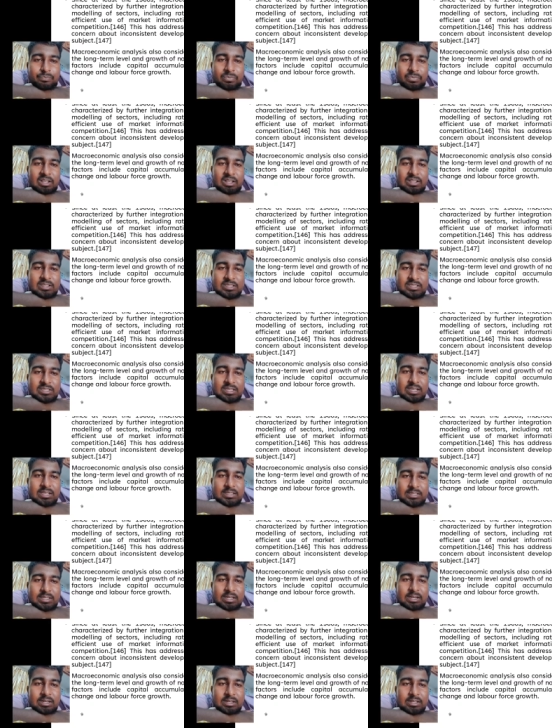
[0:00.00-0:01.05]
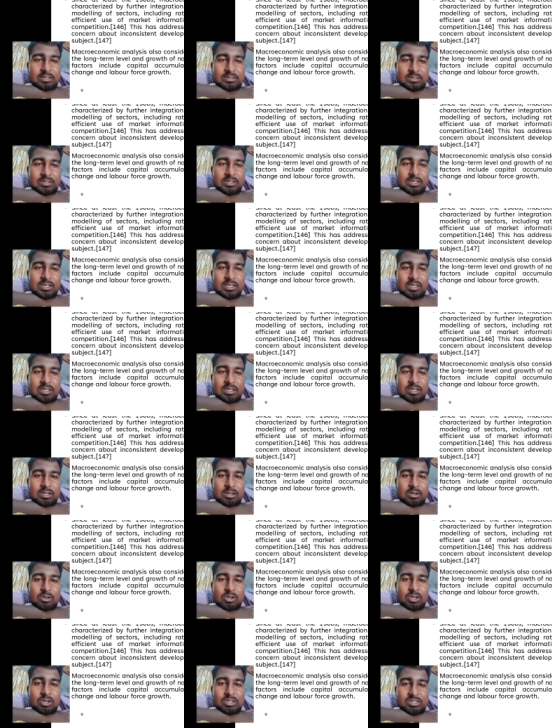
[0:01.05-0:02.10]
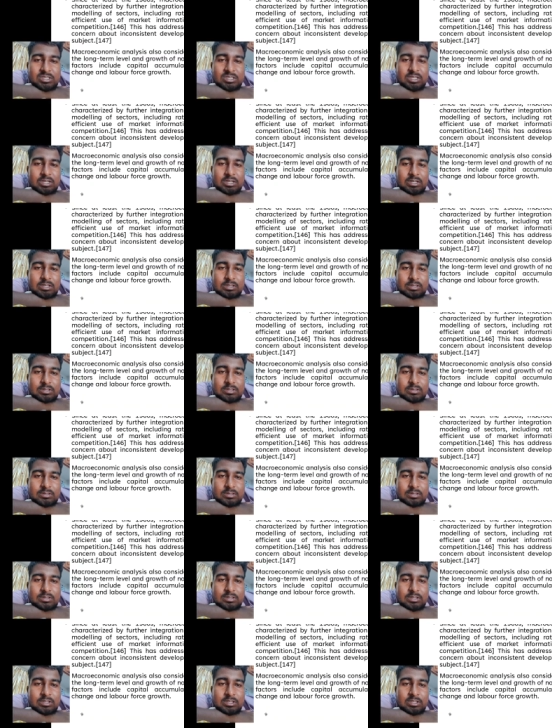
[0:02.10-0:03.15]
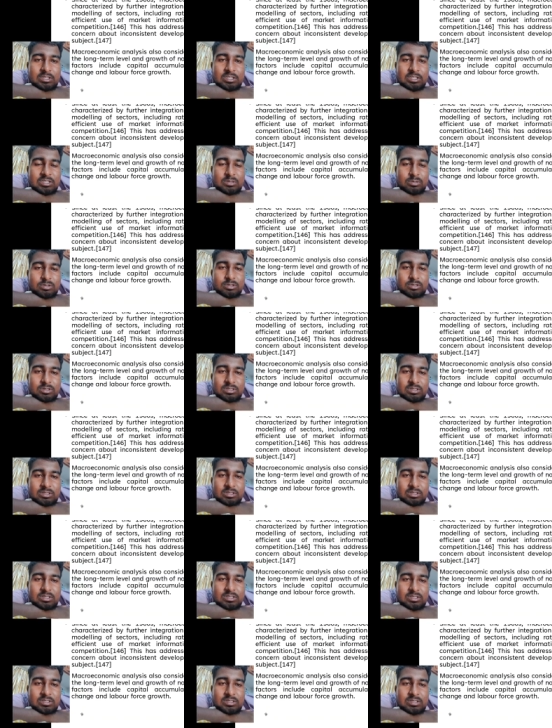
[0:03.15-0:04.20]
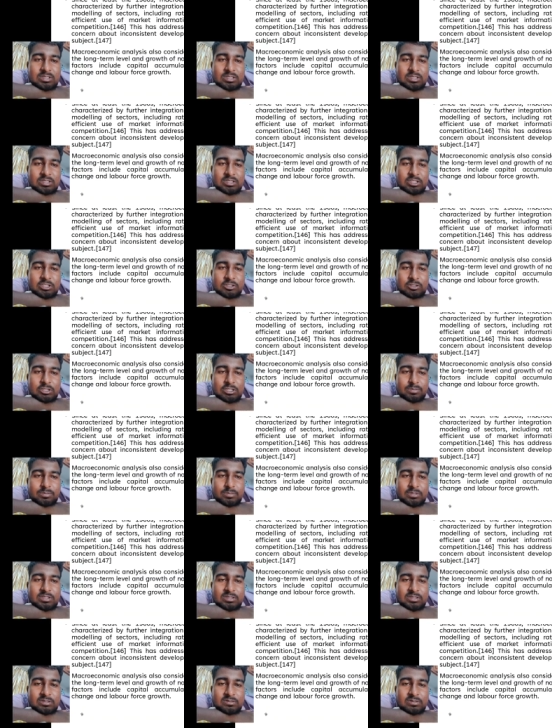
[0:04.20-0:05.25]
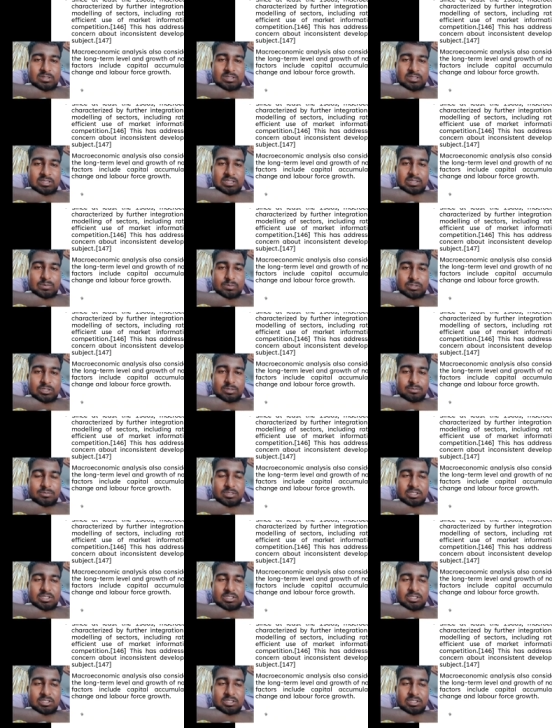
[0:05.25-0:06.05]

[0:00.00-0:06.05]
This has addressed a long-standing concern about inconsistent developments of the same subject.